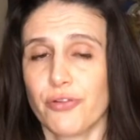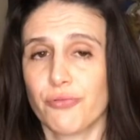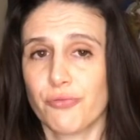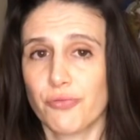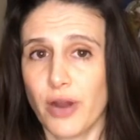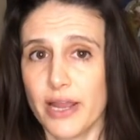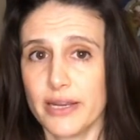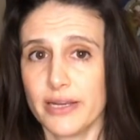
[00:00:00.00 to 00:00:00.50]

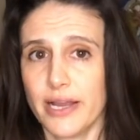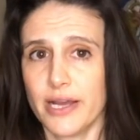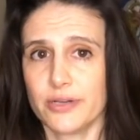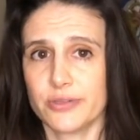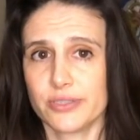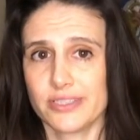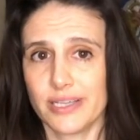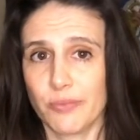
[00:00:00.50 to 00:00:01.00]
right
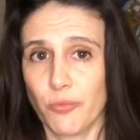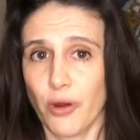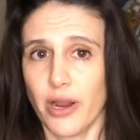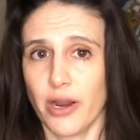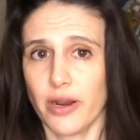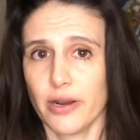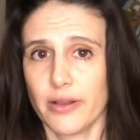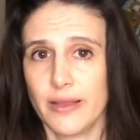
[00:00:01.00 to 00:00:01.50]
now
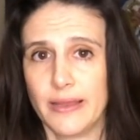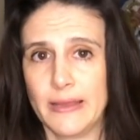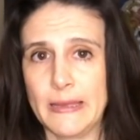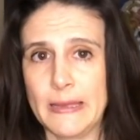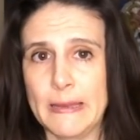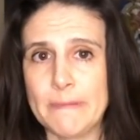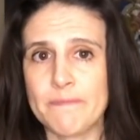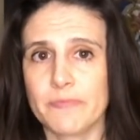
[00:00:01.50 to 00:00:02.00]
somewhere.
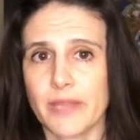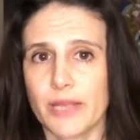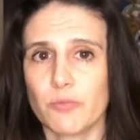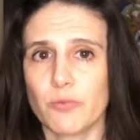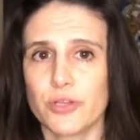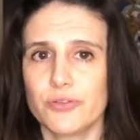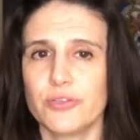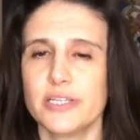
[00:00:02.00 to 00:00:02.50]
And
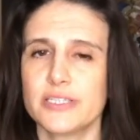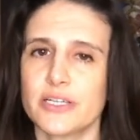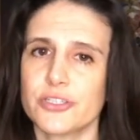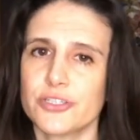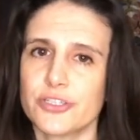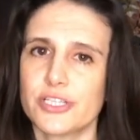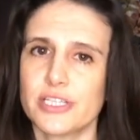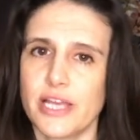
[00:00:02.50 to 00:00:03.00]
what you need to
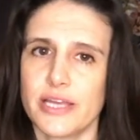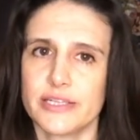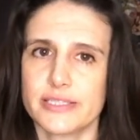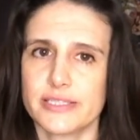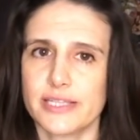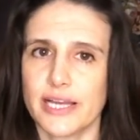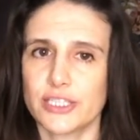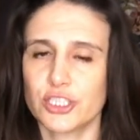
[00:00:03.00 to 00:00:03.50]
understand
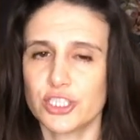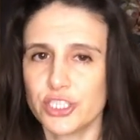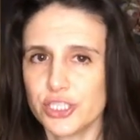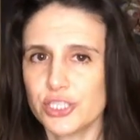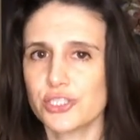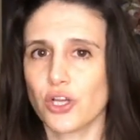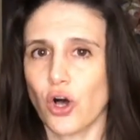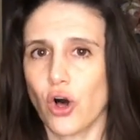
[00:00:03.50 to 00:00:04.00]
is that
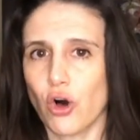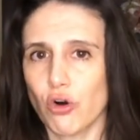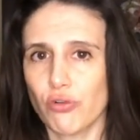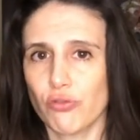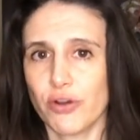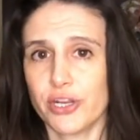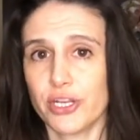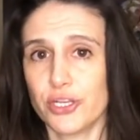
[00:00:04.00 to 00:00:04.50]
she's
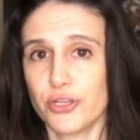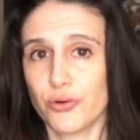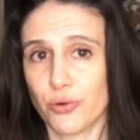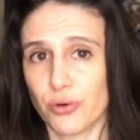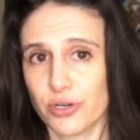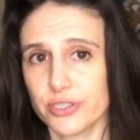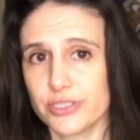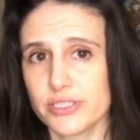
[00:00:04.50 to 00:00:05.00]
already
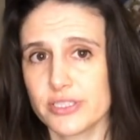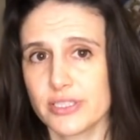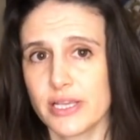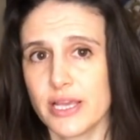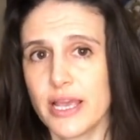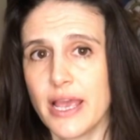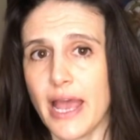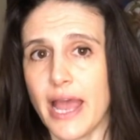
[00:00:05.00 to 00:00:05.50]
yours,
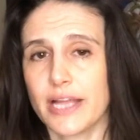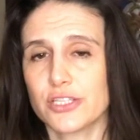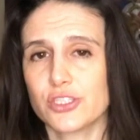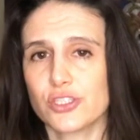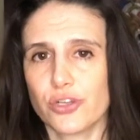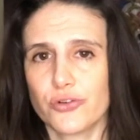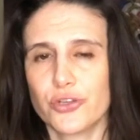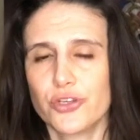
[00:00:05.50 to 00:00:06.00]
and
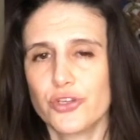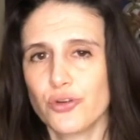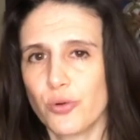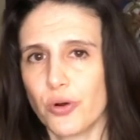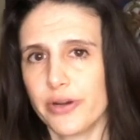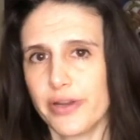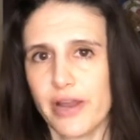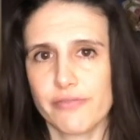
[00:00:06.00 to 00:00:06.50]
so you
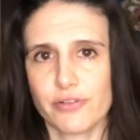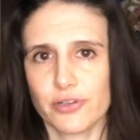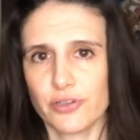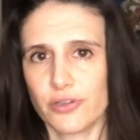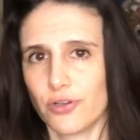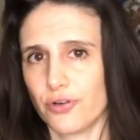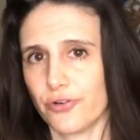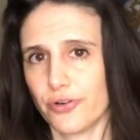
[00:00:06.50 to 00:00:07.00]
are never
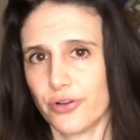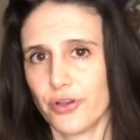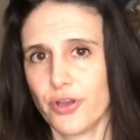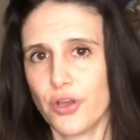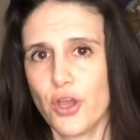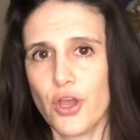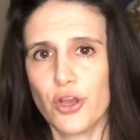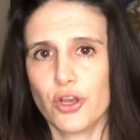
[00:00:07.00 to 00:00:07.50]
alone.
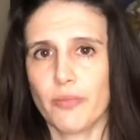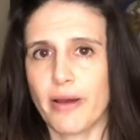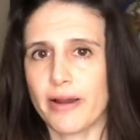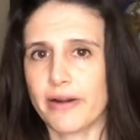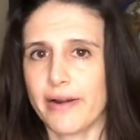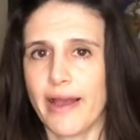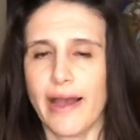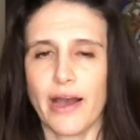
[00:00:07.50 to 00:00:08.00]
No
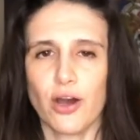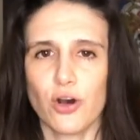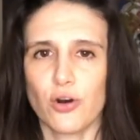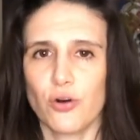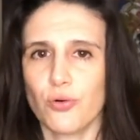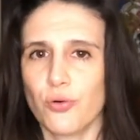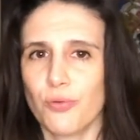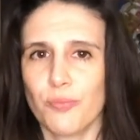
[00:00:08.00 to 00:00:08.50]
matter
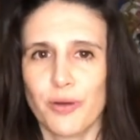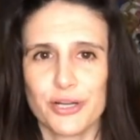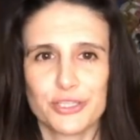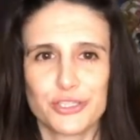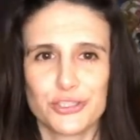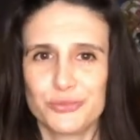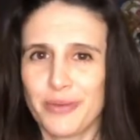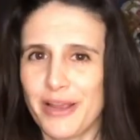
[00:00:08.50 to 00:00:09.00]
how
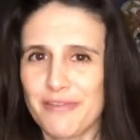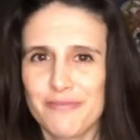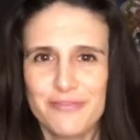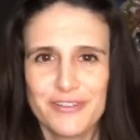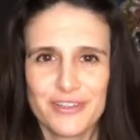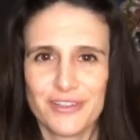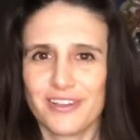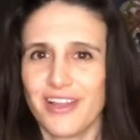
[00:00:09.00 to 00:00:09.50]
much you might
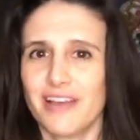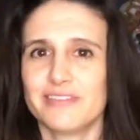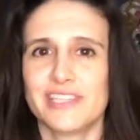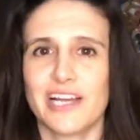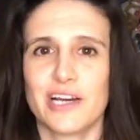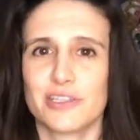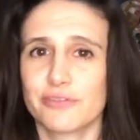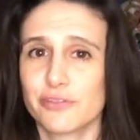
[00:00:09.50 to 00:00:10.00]
feel left
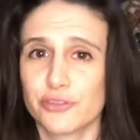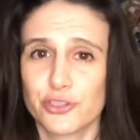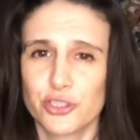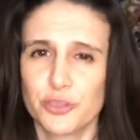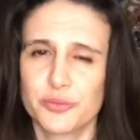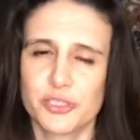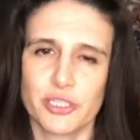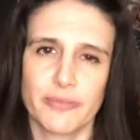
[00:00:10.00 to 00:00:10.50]
out of
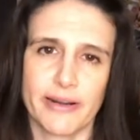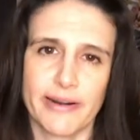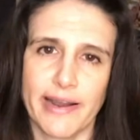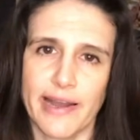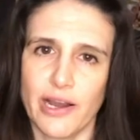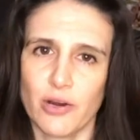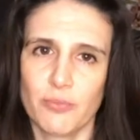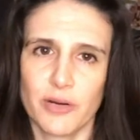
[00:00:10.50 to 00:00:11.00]
groups, no matter
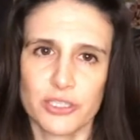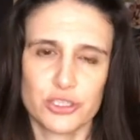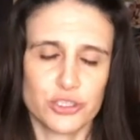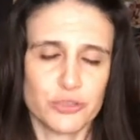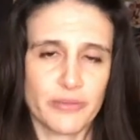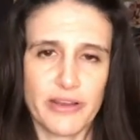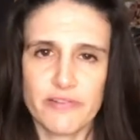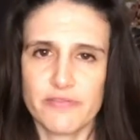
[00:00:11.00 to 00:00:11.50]
how much
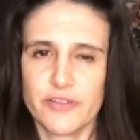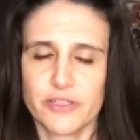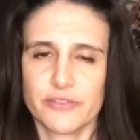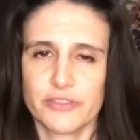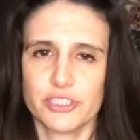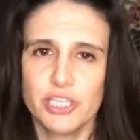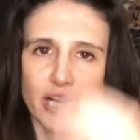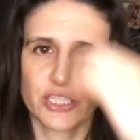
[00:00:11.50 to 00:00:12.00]
you might fear
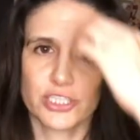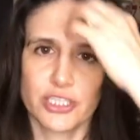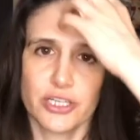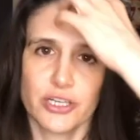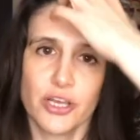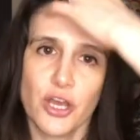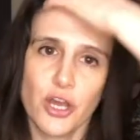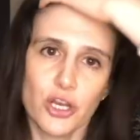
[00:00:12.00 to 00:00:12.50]

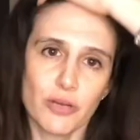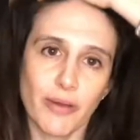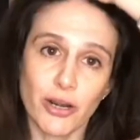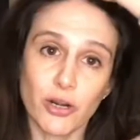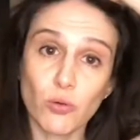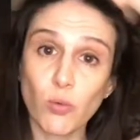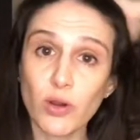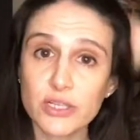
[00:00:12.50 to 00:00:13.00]
rejection, no
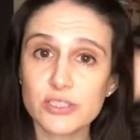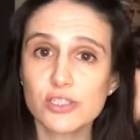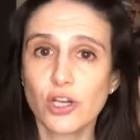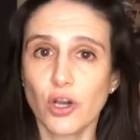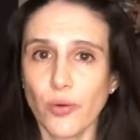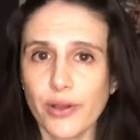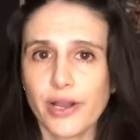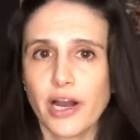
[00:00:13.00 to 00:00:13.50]
matter what's
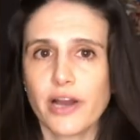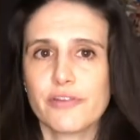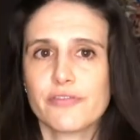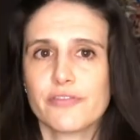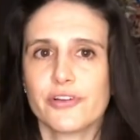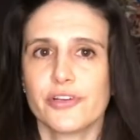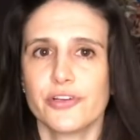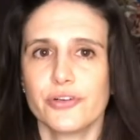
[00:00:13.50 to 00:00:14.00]
going on
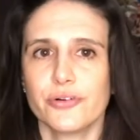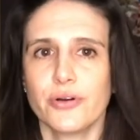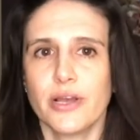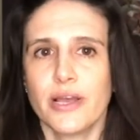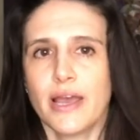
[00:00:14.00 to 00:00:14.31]
for you,